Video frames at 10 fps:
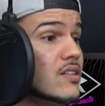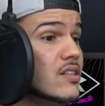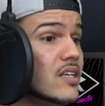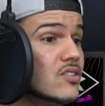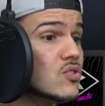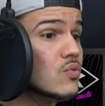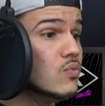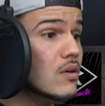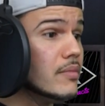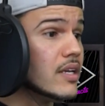This
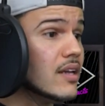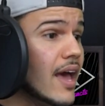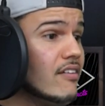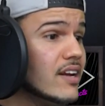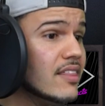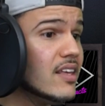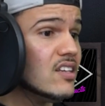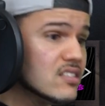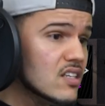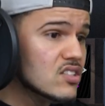woman,
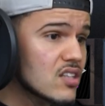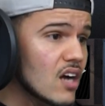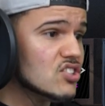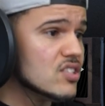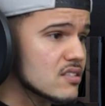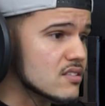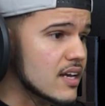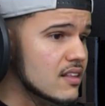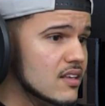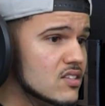anything she touches
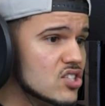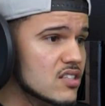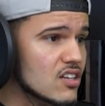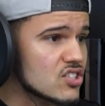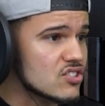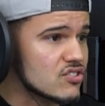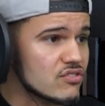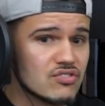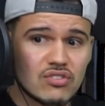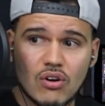
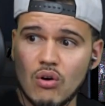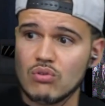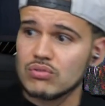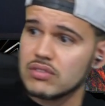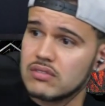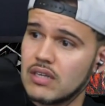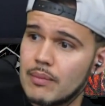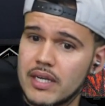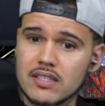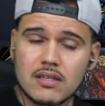turns to gold. I
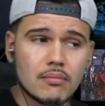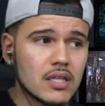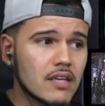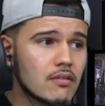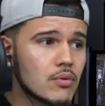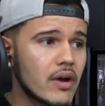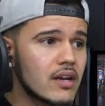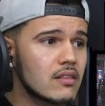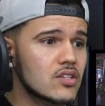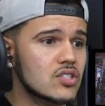mean, it's unbelievable.
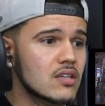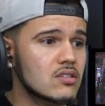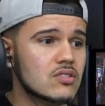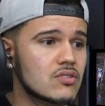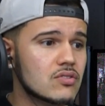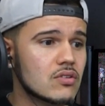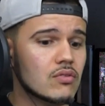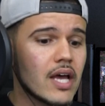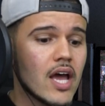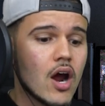Anything she touches turns to gold.